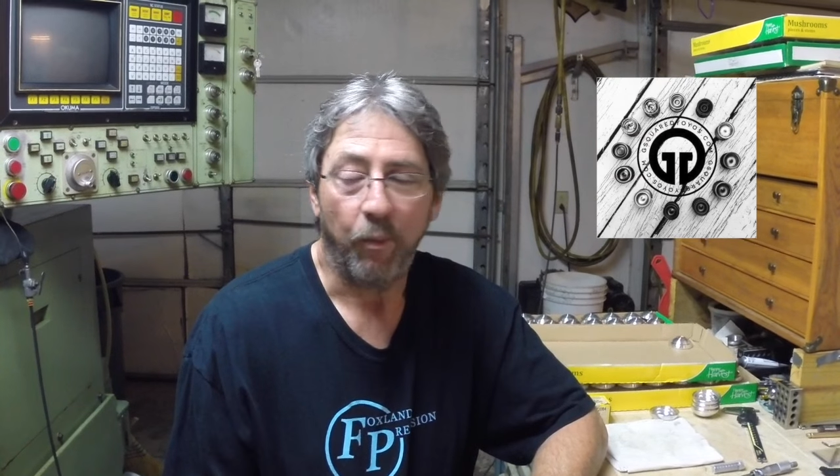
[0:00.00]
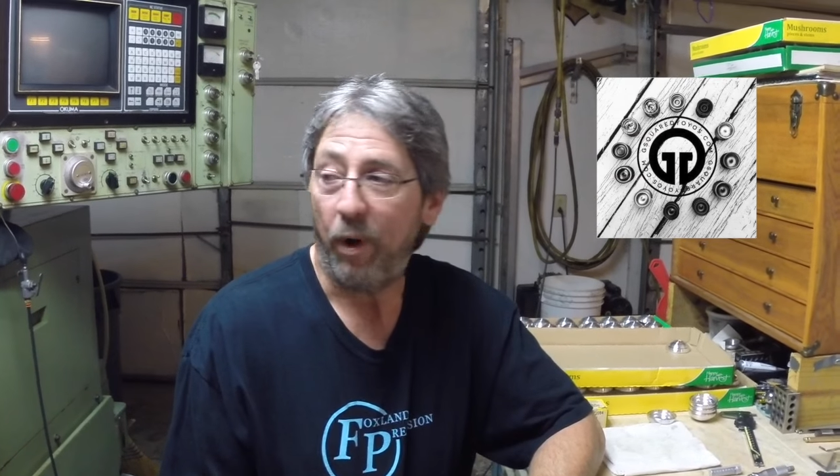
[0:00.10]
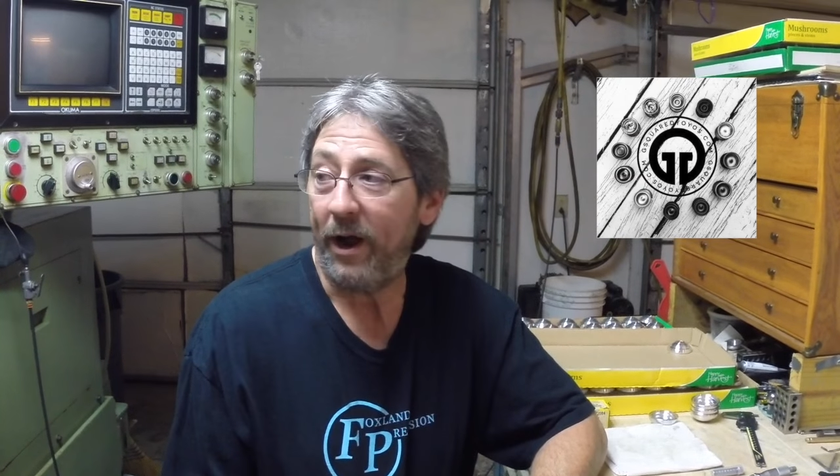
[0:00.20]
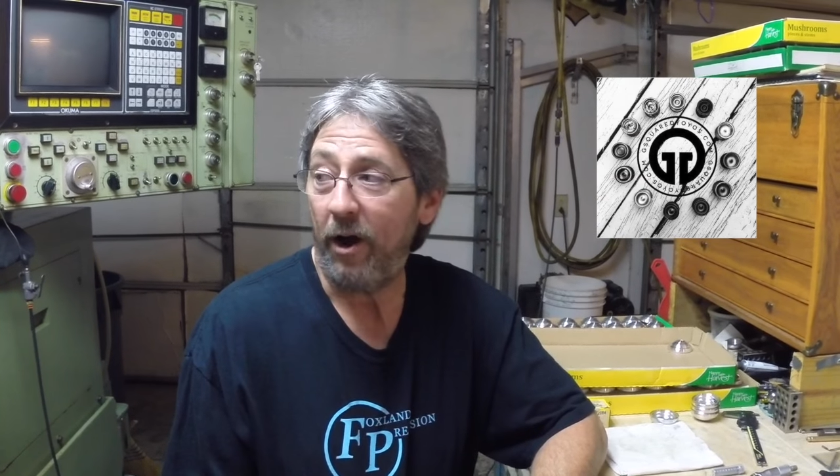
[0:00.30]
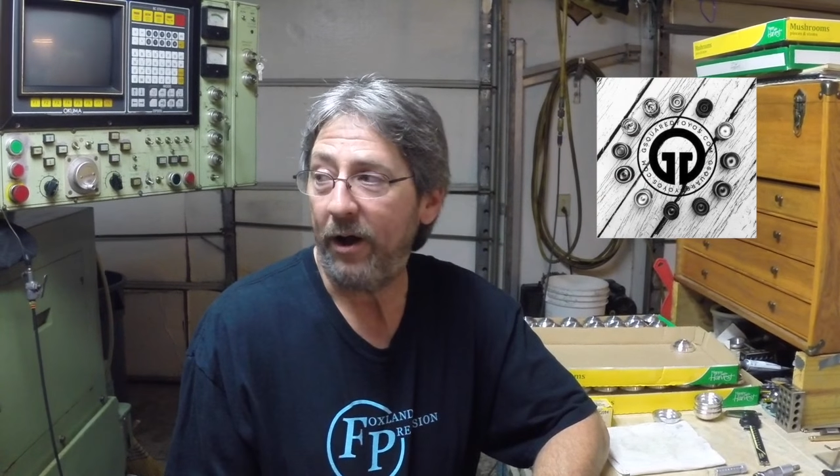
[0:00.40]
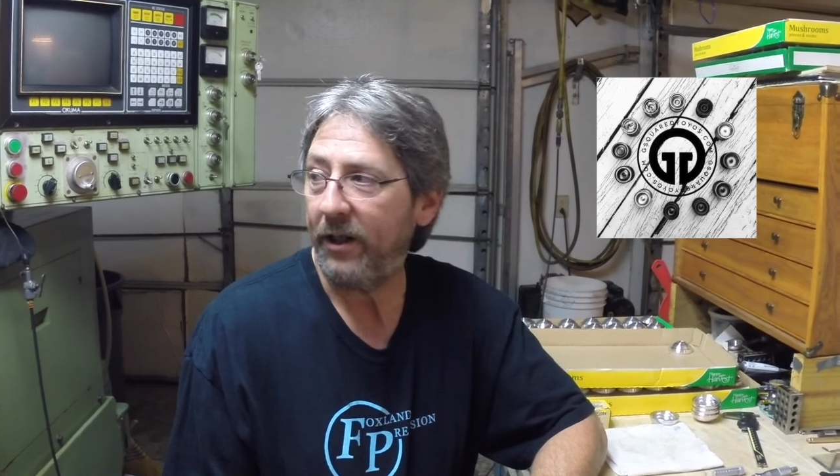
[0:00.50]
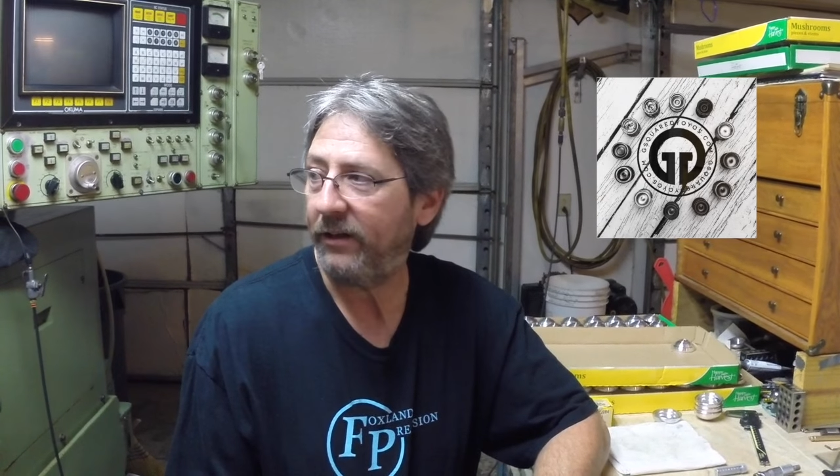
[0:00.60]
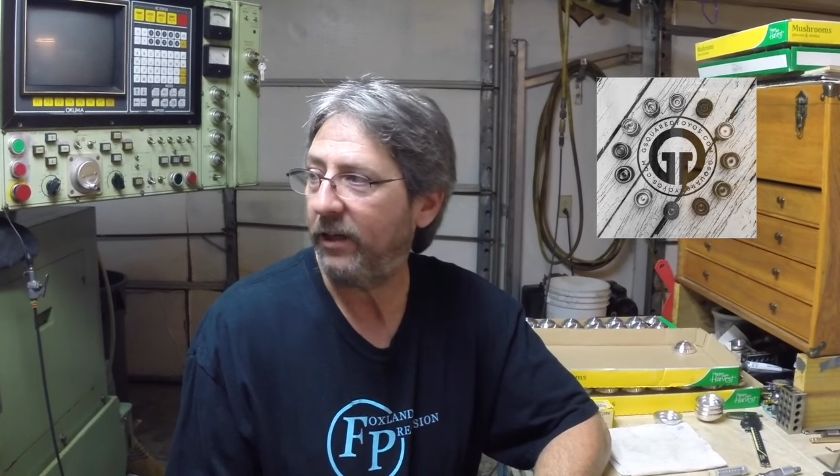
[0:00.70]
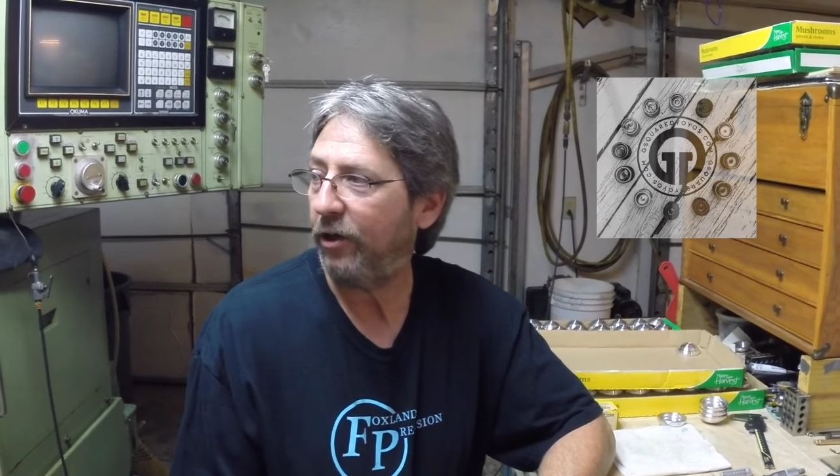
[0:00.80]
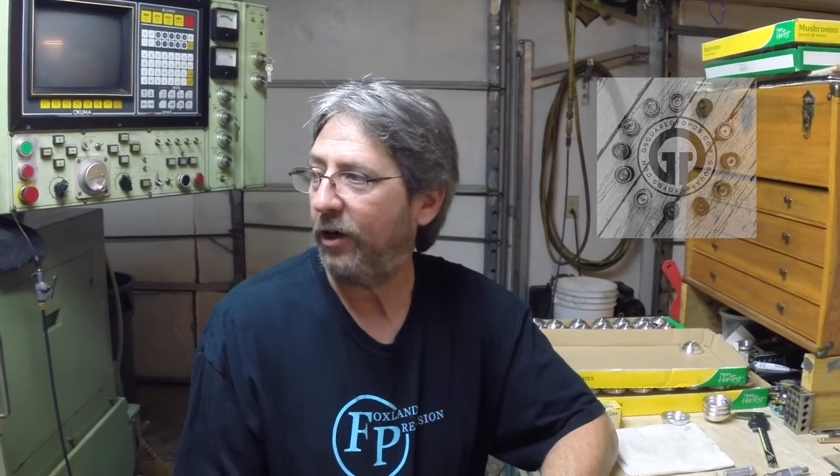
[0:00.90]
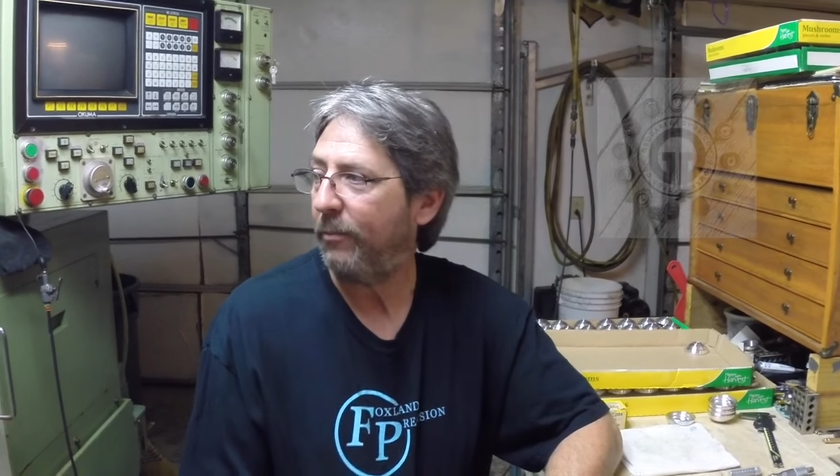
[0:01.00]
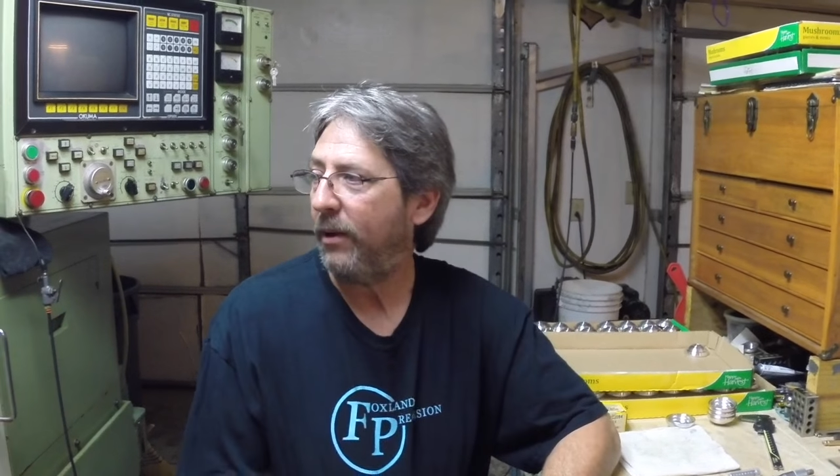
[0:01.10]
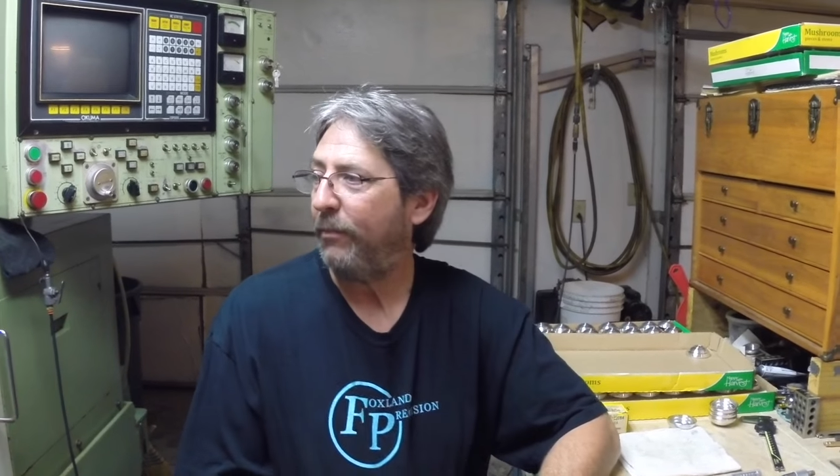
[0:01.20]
Wow, I'd have to look at my